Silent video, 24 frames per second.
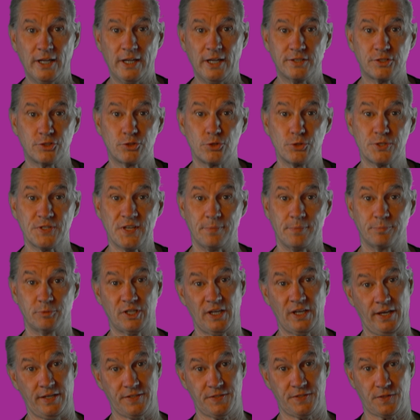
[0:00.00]
let's do some
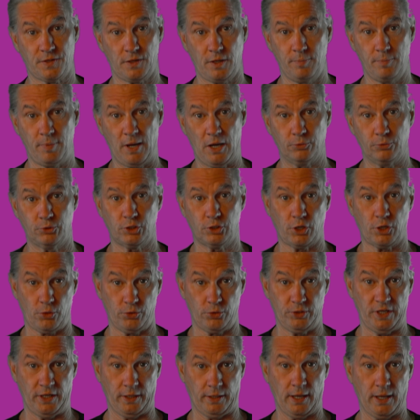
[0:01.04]
tests about
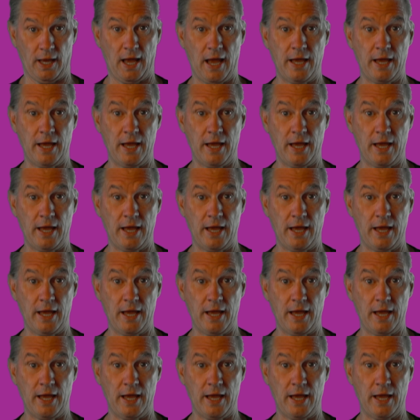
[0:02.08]
coding.